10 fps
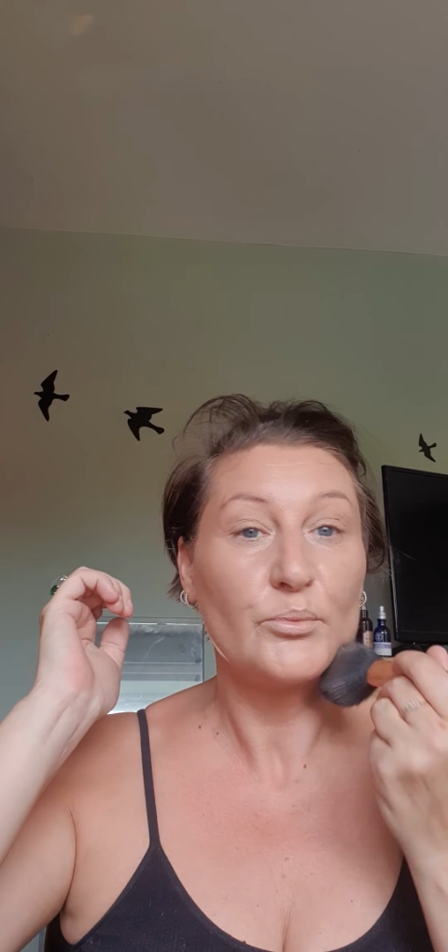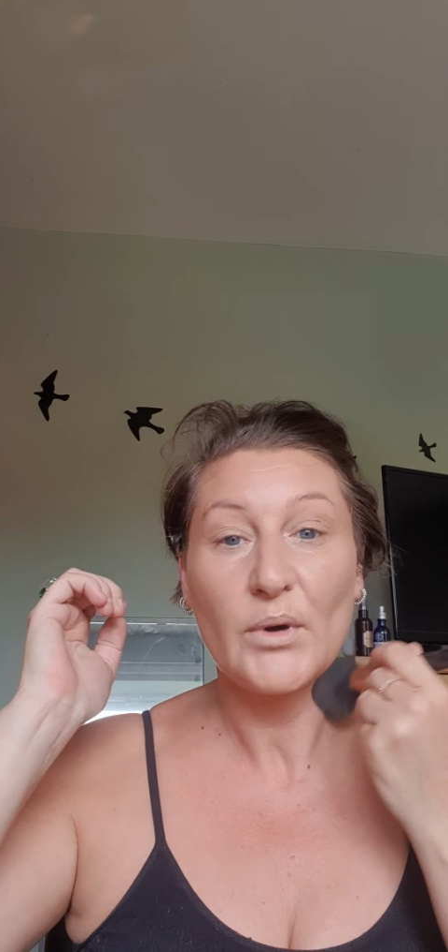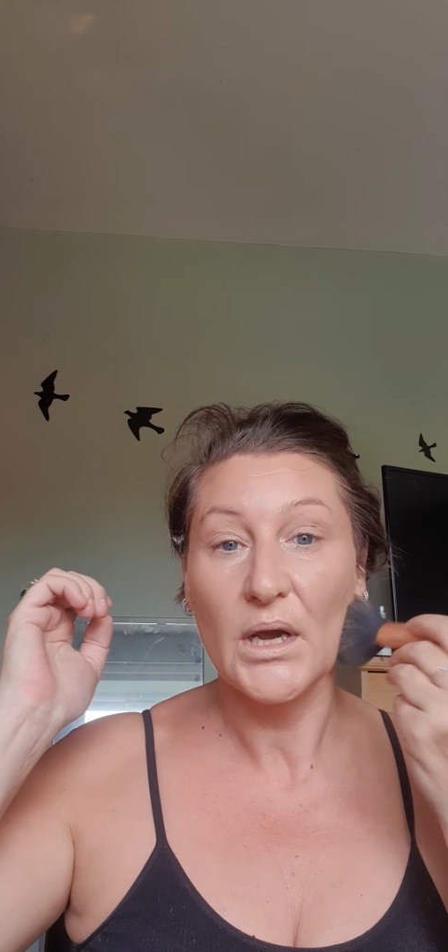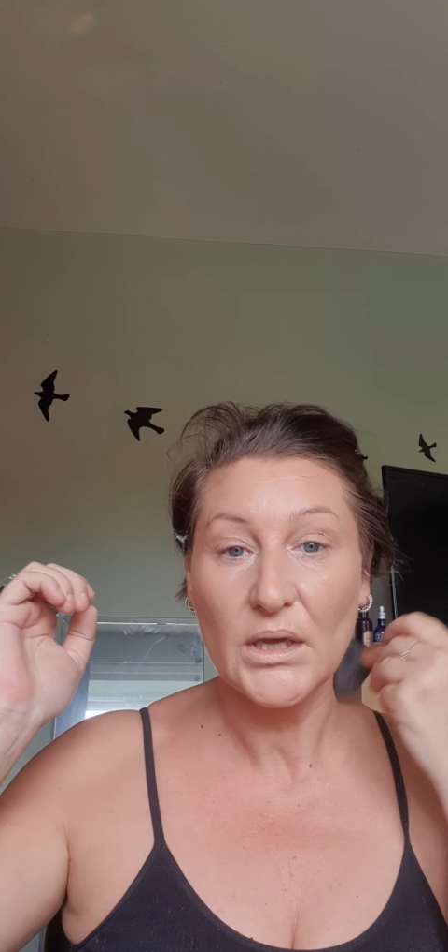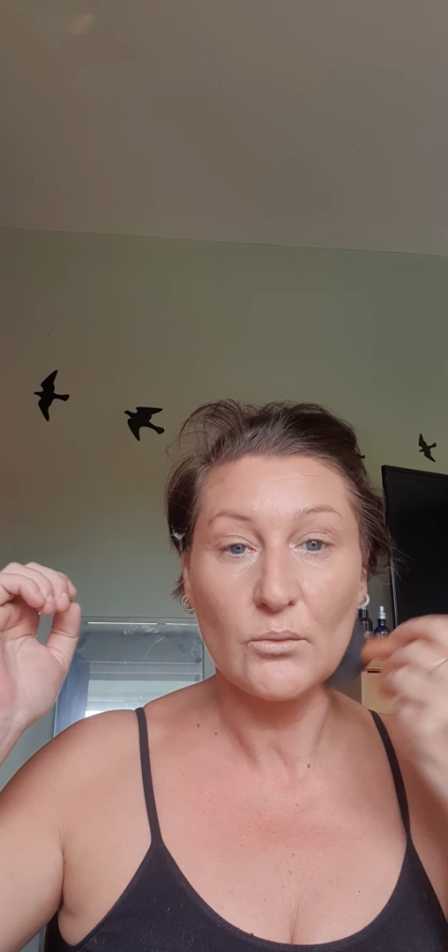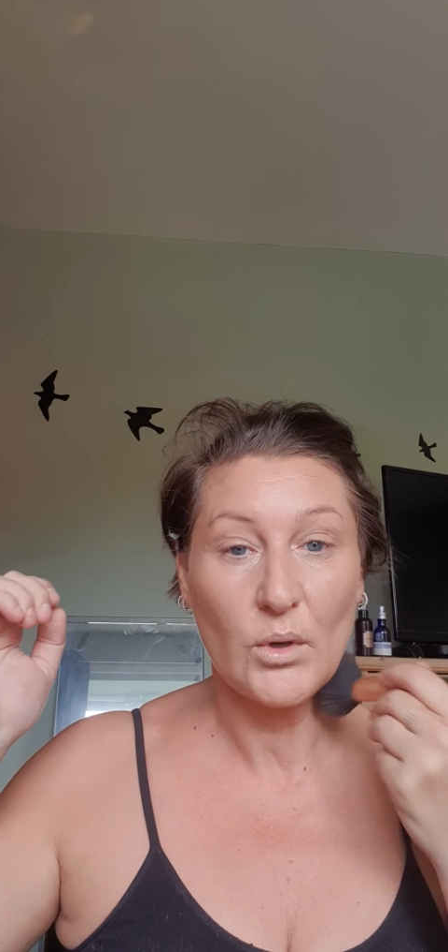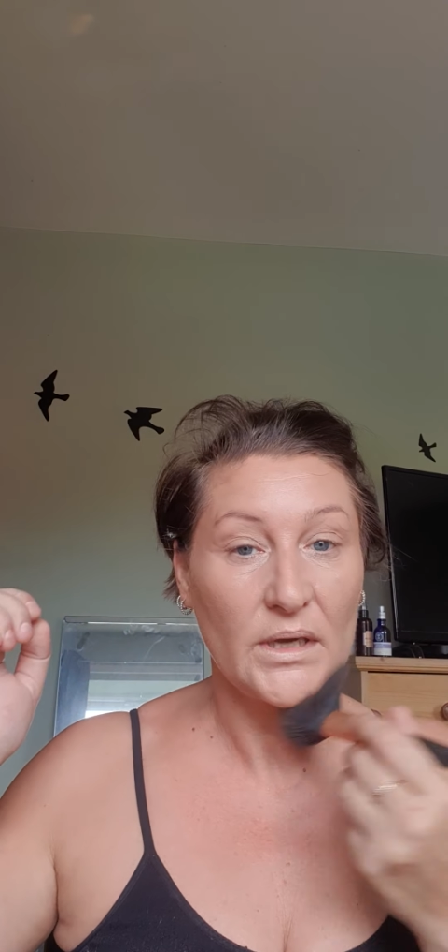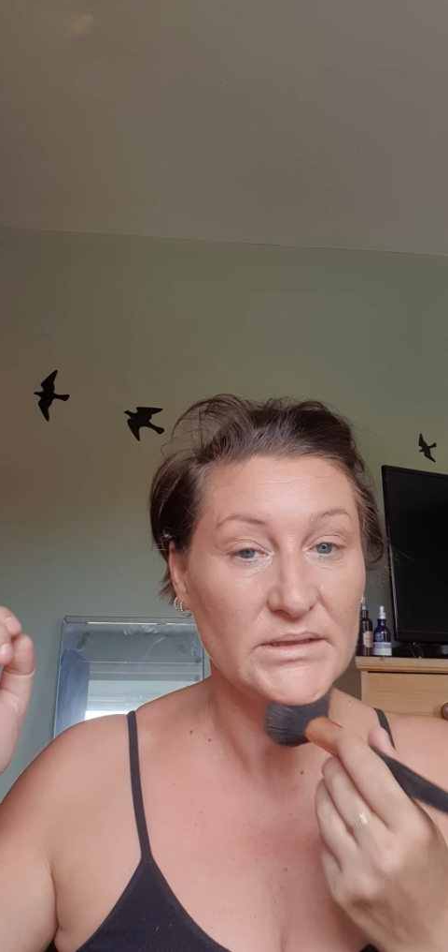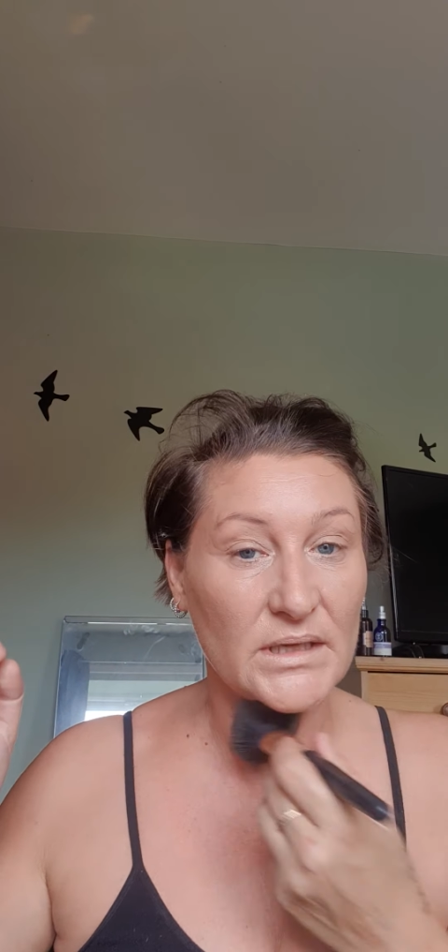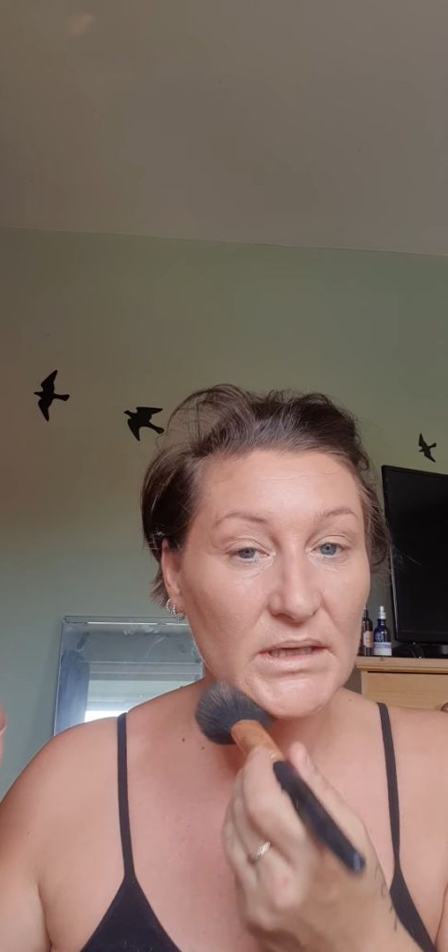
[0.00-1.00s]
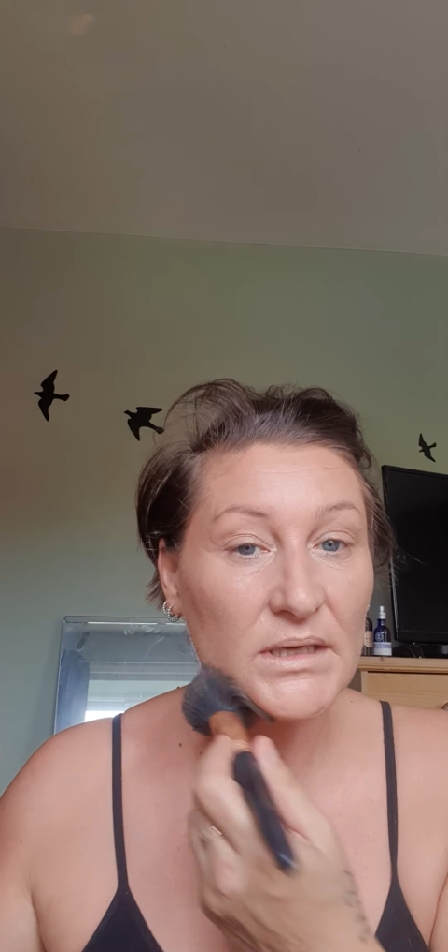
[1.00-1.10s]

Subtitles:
bright white